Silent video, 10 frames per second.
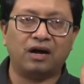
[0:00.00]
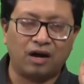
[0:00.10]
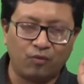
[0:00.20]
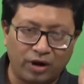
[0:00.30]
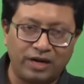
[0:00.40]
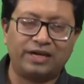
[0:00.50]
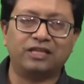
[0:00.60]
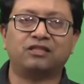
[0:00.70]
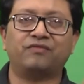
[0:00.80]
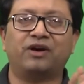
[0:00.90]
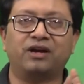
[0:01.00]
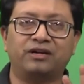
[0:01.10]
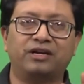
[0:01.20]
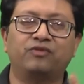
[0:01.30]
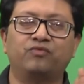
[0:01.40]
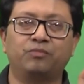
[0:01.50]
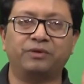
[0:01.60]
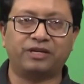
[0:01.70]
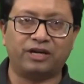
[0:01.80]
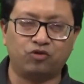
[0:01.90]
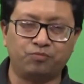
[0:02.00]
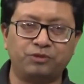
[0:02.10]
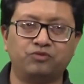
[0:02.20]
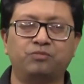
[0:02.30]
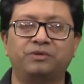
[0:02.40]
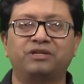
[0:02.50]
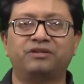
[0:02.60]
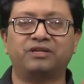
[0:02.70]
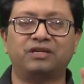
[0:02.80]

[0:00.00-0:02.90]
one tenth of one hundred would be ten rupees will be in,